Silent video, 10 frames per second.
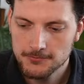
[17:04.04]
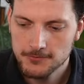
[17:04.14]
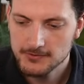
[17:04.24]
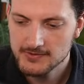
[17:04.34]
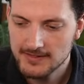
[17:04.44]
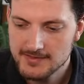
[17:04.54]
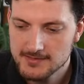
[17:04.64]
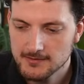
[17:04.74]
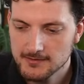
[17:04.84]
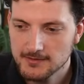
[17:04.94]
to
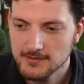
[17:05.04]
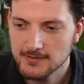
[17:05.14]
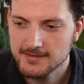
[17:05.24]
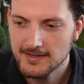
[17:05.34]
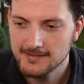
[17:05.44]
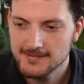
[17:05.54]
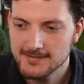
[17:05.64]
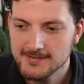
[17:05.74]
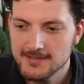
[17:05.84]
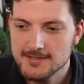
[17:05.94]
set the Daisy
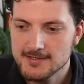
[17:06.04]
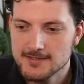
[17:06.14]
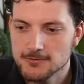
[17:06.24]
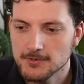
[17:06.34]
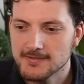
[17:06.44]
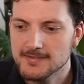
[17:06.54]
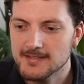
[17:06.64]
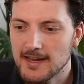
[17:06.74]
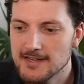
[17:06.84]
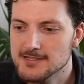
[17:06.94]
seed into a
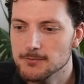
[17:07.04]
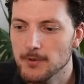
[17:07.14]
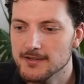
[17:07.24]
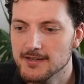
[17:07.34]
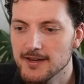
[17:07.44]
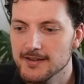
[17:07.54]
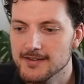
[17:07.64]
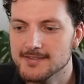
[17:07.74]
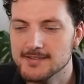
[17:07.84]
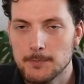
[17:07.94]
state where it can
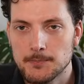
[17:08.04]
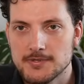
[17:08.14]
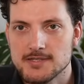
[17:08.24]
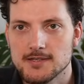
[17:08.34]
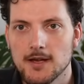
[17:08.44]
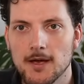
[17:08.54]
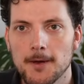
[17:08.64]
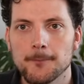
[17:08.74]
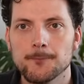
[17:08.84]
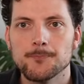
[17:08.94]
accept
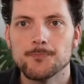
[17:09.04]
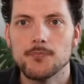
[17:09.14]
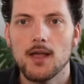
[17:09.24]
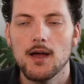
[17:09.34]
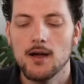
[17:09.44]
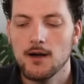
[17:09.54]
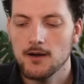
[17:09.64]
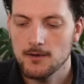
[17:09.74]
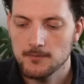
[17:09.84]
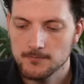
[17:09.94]

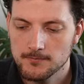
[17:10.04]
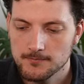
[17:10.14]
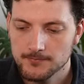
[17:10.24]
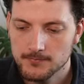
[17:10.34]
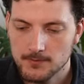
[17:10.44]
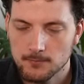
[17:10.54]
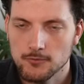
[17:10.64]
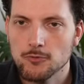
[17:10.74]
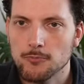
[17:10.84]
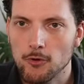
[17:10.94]

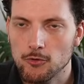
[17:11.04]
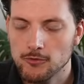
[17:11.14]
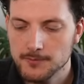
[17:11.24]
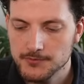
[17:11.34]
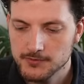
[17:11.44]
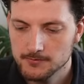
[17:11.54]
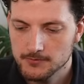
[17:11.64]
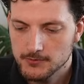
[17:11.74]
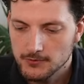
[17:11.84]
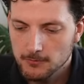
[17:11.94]
new programs.
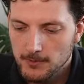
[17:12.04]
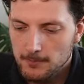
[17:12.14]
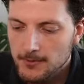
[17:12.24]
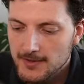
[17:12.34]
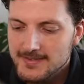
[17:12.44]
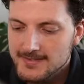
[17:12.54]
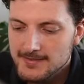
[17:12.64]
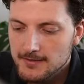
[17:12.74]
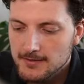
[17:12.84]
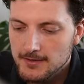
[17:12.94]
So we press
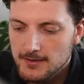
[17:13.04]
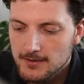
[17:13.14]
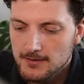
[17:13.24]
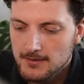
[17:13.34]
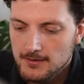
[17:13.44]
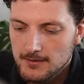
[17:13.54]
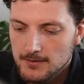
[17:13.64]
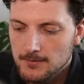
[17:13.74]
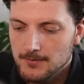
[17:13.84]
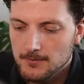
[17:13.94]
the
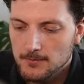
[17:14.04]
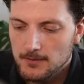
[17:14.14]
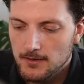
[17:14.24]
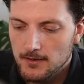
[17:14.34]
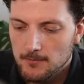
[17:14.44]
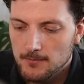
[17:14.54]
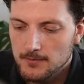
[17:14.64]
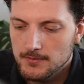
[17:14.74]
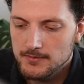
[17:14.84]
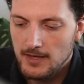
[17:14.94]

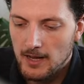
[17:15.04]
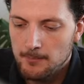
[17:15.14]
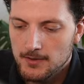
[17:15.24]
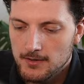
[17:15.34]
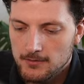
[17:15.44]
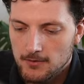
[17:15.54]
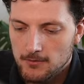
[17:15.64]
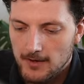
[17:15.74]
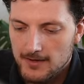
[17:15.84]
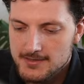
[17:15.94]
upper or
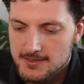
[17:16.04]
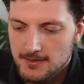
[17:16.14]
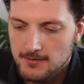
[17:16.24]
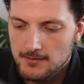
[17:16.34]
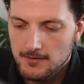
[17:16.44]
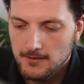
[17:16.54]
righter